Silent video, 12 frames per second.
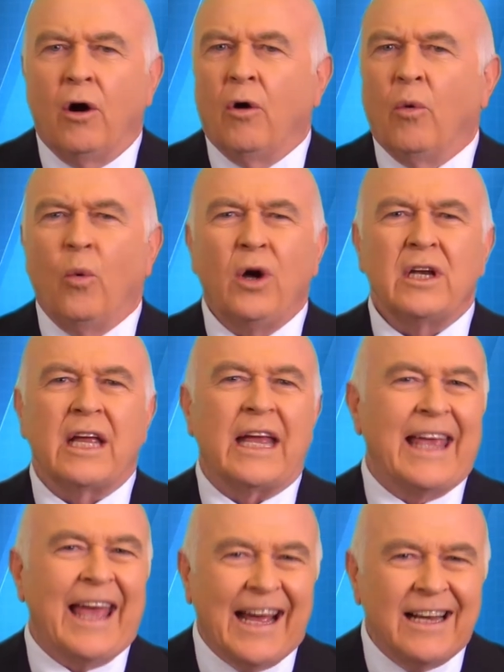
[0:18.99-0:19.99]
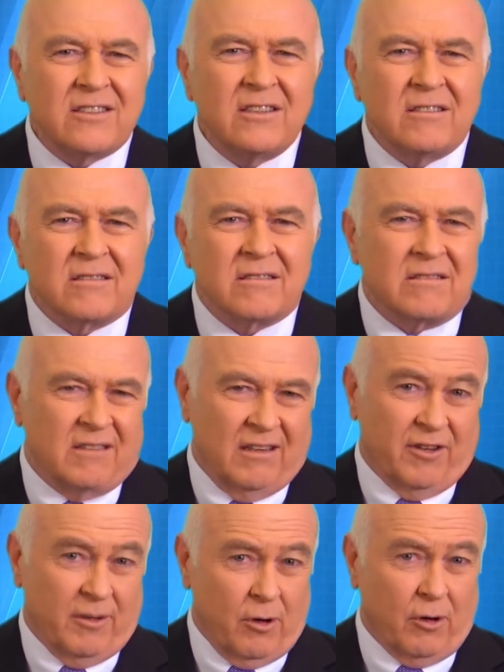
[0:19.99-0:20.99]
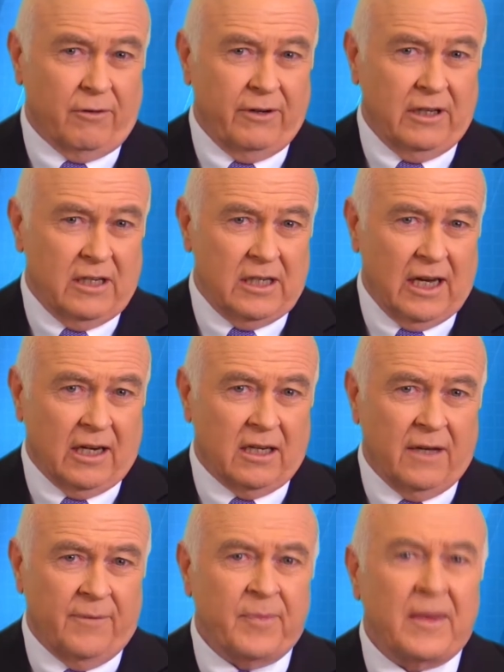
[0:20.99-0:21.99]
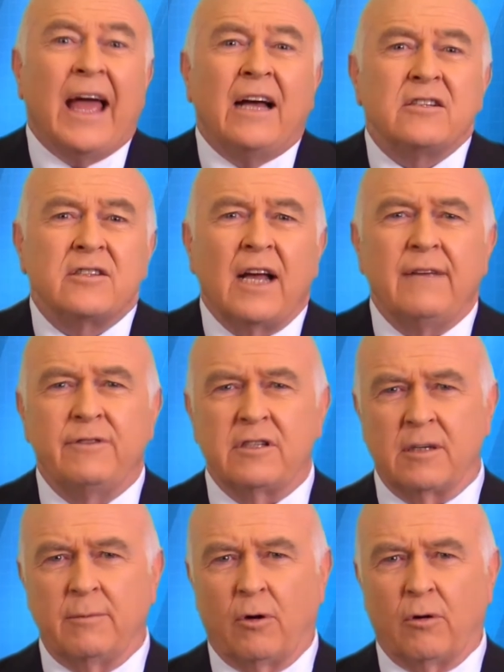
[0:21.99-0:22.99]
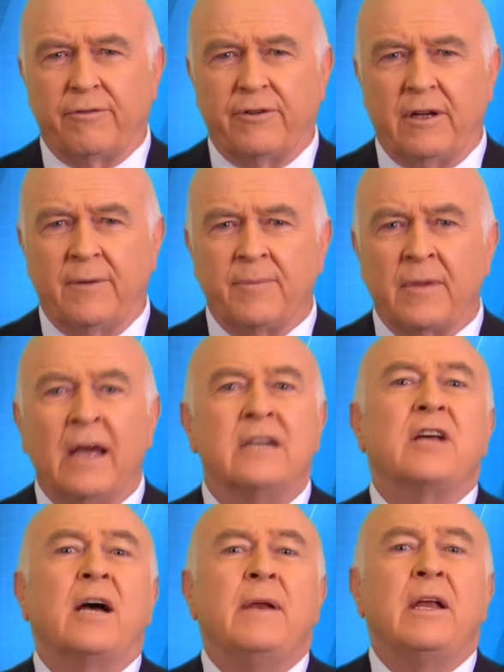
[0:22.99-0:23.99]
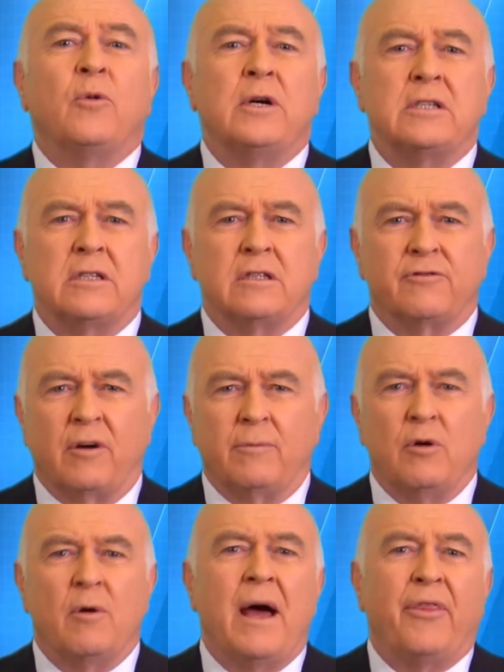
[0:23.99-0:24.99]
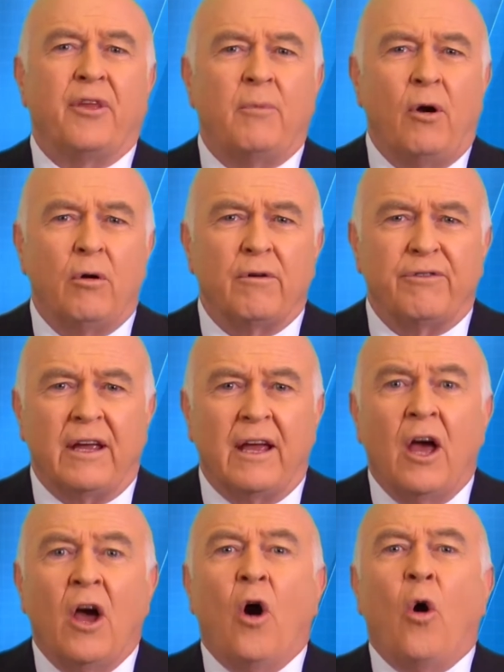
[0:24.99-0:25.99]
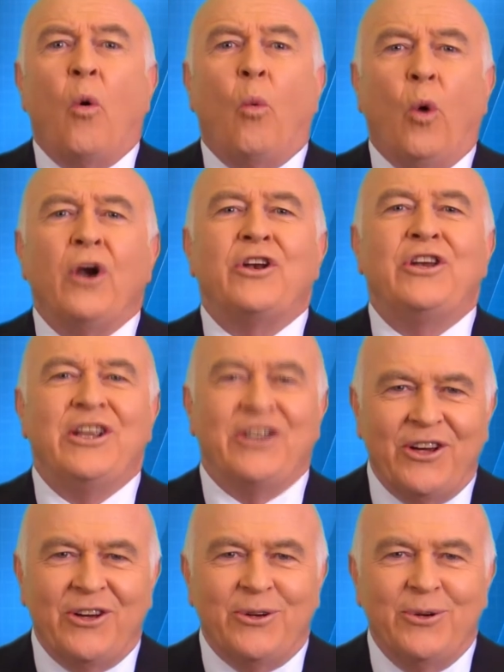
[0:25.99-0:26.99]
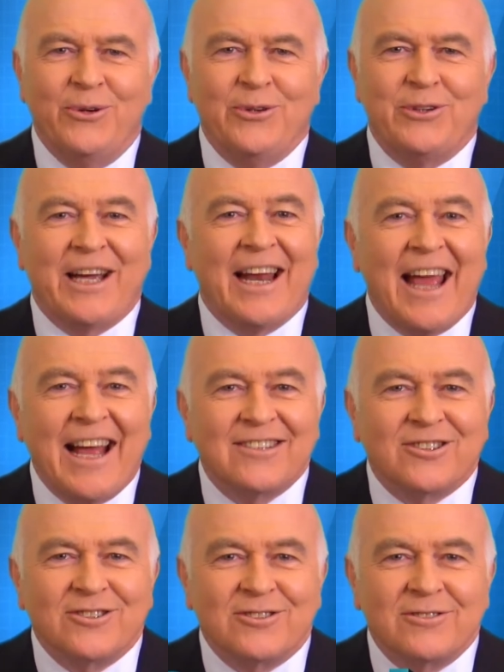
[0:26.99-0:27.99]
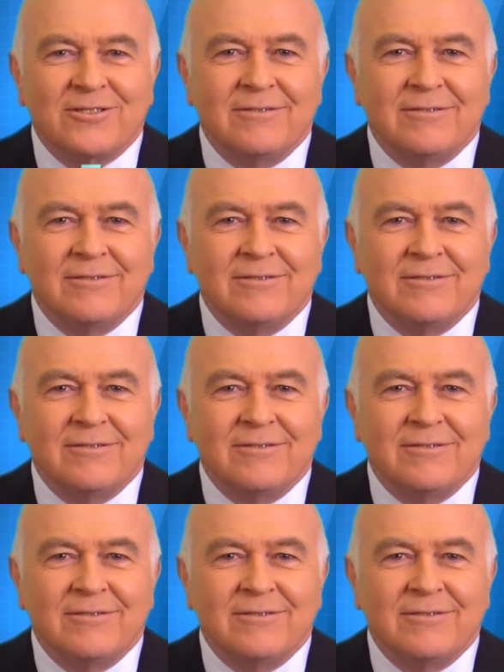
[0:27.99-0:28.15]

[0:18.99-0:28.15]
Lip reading: What cancers can thermography detect? How safe is thermography? So many questions from you about thermography. What do you do to get answers?